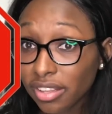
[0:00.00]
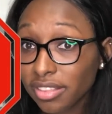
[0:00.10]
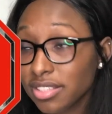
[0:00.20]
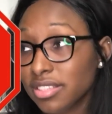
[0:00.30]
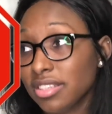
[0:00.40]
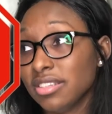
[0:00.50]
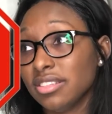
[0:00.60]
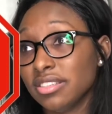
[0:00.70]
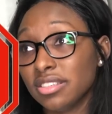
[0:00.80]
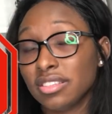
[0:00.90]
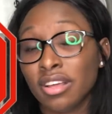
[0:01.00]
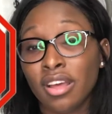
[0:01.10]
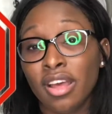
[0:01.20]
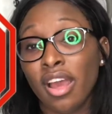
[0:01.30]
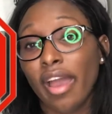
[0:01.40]
This is
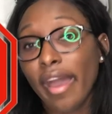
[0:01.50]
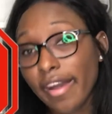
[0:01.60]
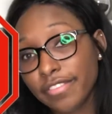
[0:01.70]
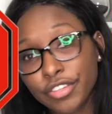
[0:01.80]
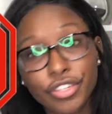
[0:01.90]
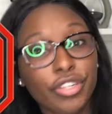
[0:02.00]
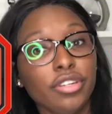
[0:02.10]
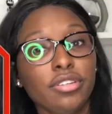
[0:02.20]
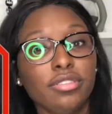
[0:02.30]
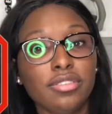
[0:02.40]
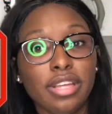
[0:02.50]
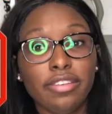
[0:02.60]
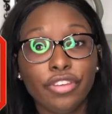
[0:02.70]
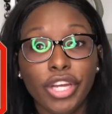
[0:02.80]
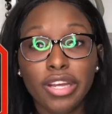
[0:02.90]
after
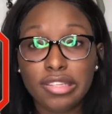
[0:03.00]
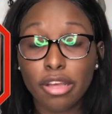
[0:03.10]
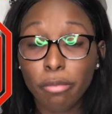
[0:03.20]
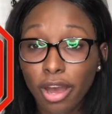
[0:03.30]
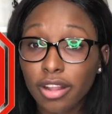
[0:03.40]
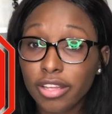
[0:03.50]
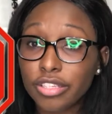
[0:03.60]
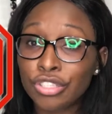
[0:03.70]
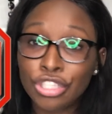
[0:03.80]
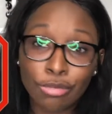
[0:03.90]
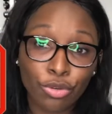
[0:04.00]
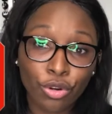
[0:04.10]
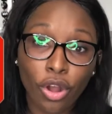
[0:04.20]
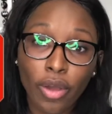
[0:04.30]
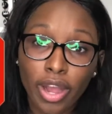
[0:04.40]
slavery is abolished, Jim
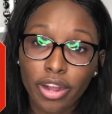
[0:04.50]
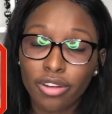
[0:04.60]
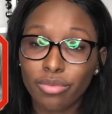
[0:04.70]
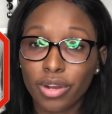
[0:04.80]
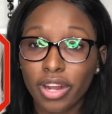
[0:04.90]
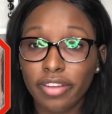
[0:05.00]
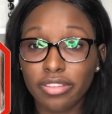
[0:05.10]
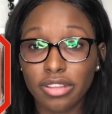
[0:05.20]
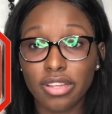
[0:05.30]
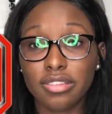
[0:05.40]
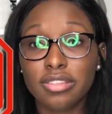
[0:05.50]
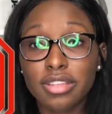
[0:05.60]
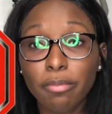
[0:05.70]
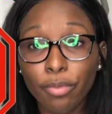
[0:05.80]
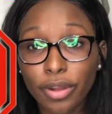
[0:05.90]
Crow era, where everything is
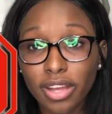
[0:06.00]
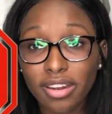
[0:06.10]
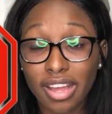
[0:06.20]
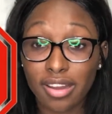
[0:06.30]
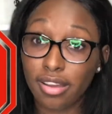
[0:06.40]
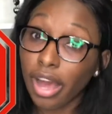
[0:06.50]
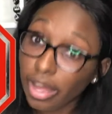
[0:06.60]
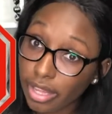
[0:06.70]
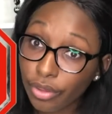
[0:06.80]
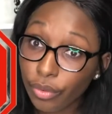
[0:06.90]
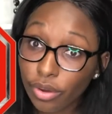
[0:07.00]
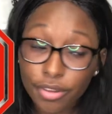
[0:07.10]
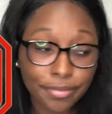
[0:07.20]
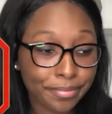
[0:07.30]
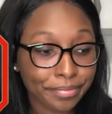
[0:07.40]
separate and not equal.